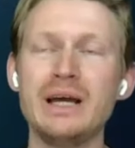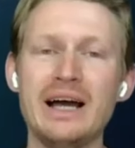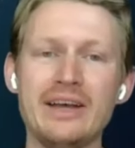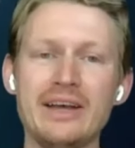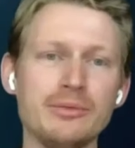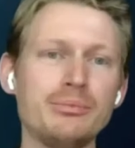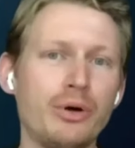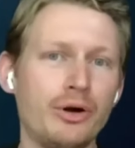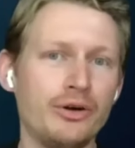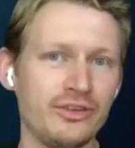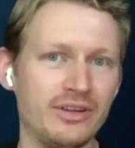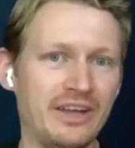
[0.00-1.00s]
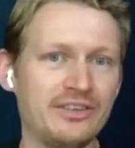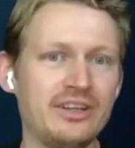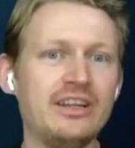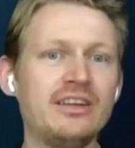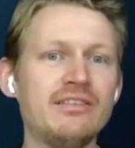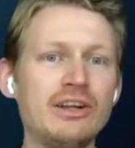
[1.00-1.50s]
as a person, as an
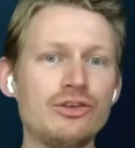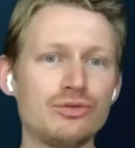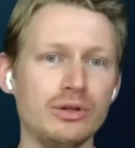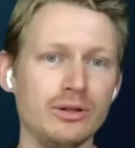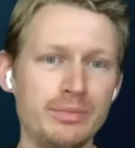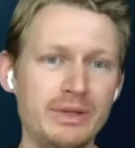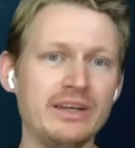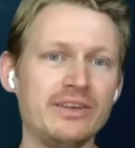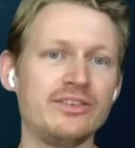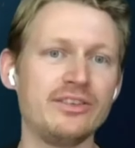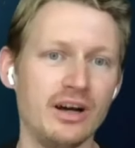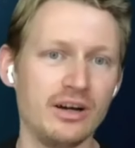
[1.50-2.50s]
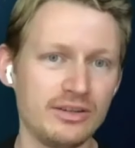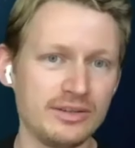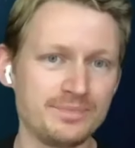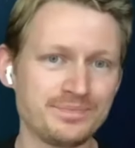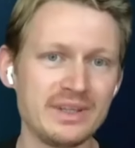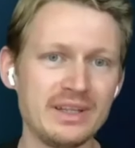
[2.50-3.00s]
individual being stuck.
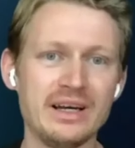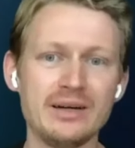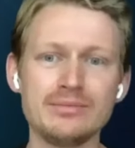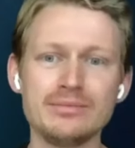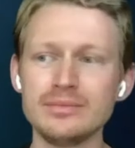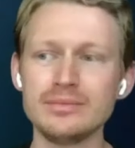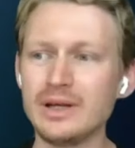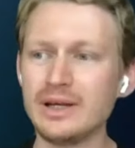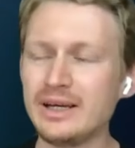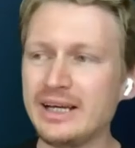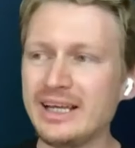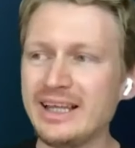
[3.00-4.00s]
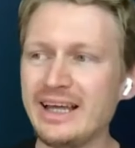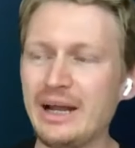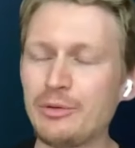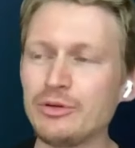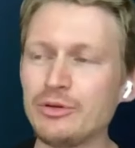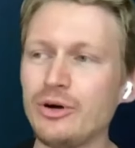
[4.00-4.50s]
And I
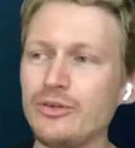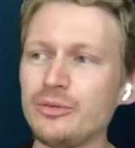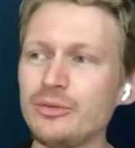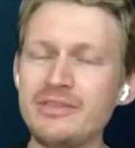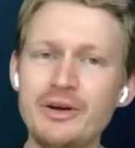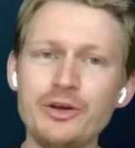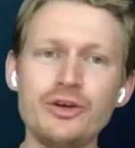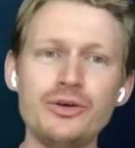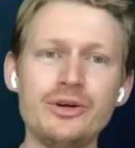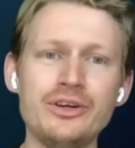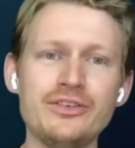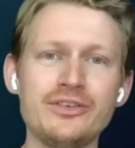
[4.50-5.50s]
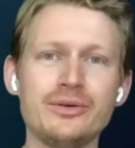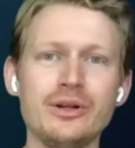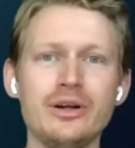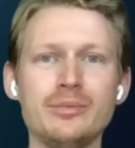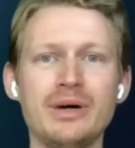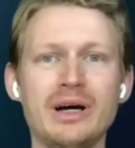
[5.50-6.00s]
would also be very curious to
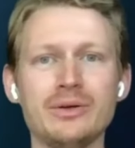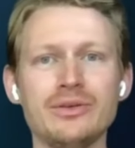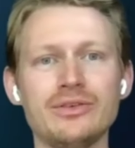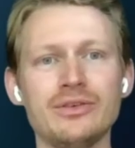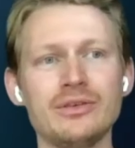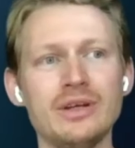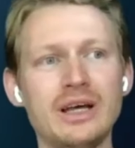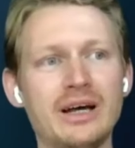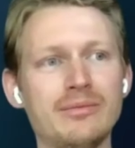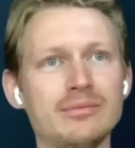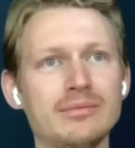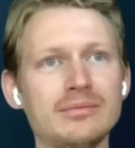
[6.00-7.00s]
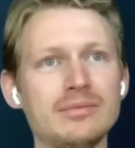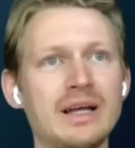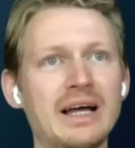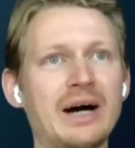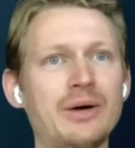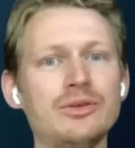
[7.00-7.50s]
learn about
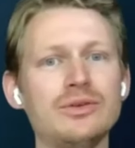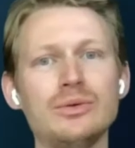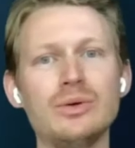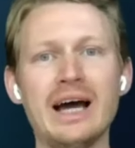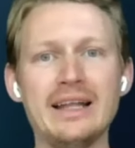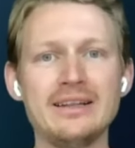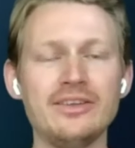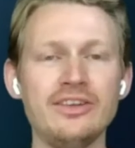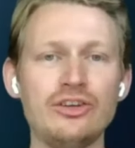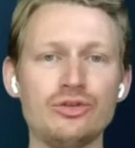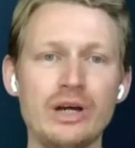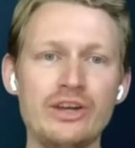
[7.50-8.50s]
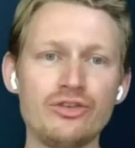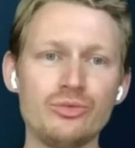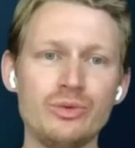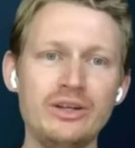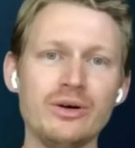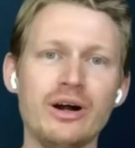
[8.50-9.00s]
how to handle situation
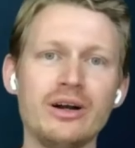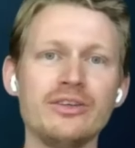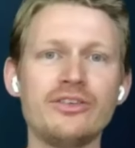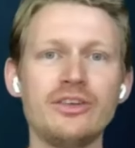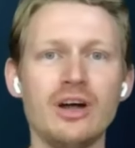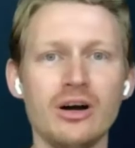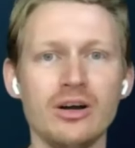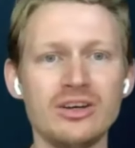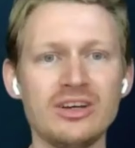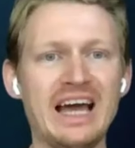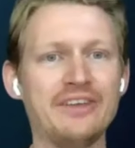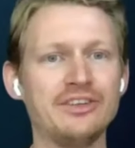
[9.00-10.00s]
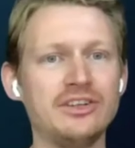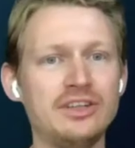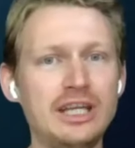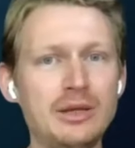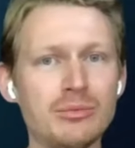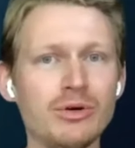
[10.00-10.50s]
when you are stuck as a
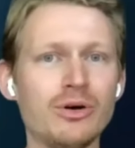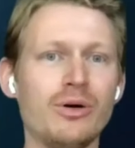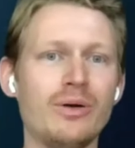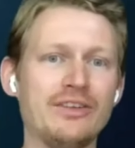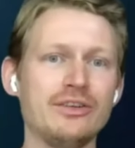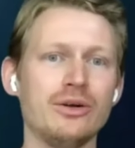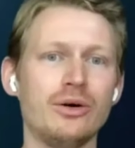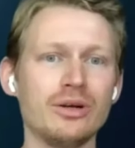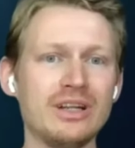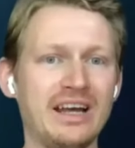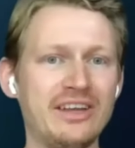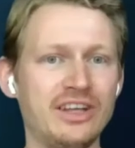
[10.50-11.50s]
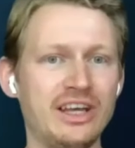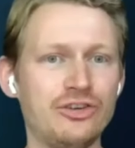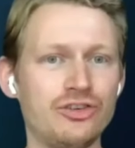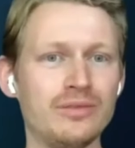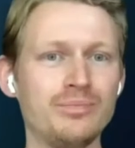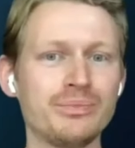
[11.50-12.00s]
team or as an
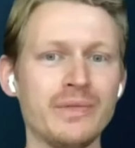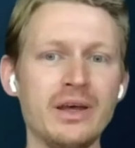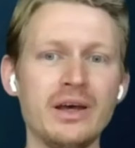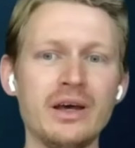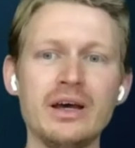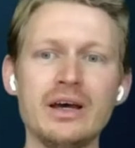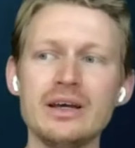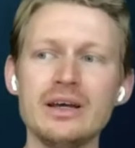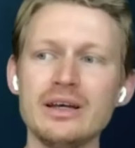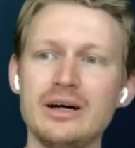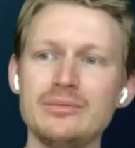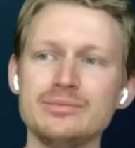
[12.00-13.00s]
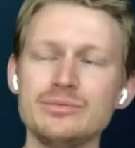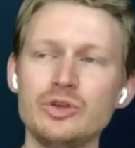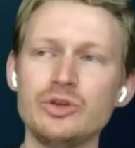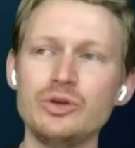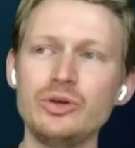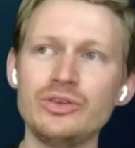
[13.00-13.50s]
organization.
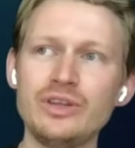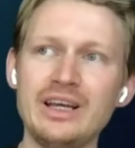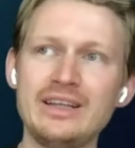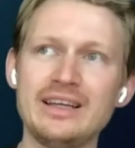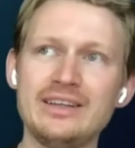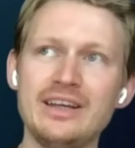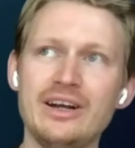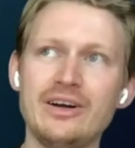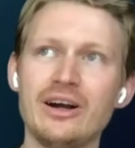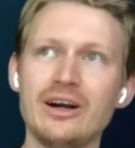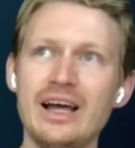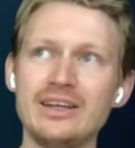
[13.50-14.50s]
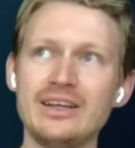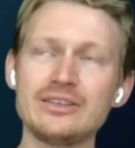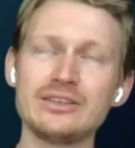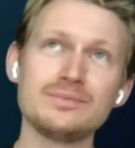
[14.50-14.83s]
Do you think that there are like